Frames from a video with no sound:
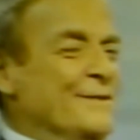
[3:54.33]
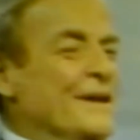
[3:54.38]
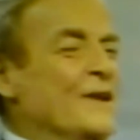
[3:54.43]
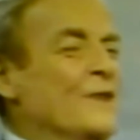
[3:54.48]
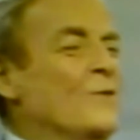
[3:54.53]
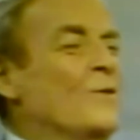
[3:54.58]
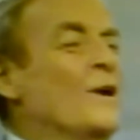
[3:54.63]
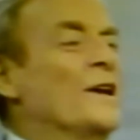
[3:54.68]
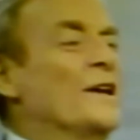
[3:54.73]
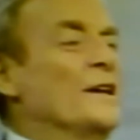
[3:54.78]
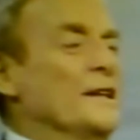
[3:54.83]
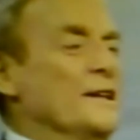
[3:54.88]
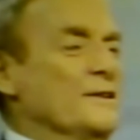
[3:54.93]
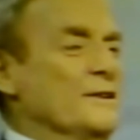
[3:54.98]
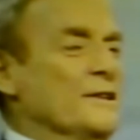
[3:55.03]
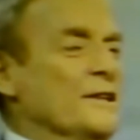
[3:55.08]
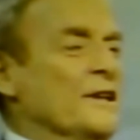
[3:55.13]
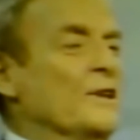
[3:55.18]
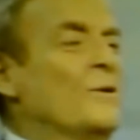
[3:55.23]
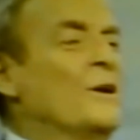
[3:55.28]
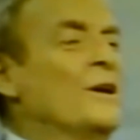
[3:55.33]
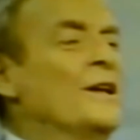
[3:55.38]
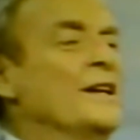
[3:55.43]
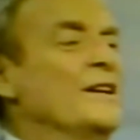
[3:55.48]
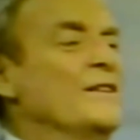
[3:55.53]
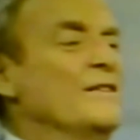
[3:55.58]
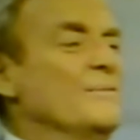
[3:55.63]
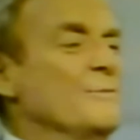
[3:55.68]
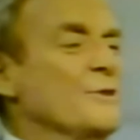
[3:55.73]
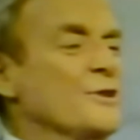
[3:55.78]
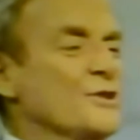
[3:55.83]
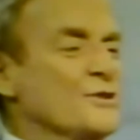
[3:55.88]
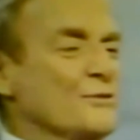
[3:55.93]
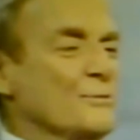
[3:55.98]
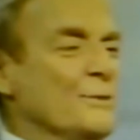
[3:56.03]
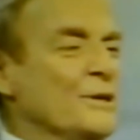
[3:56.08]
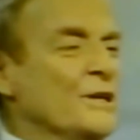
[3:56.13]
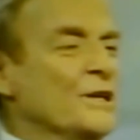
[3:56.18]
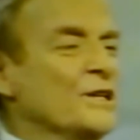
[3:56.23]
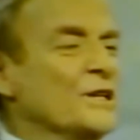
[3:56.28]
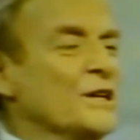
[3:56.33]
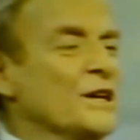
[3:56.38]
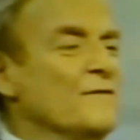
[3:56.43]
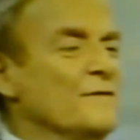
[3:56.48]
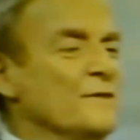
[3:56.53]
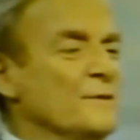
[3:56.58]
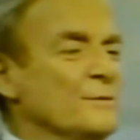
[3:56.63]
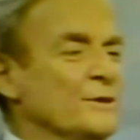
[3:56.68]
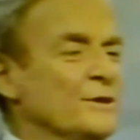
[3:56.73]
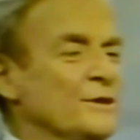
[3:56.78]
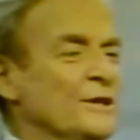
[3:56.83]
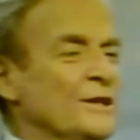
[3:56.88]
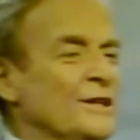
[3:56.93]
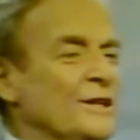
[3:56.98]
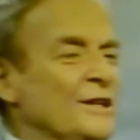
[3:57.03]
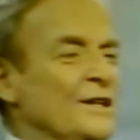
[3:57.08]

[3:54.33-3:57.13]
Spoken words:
They don't want to hear it. They don't want to hear it because it would be uncomfortable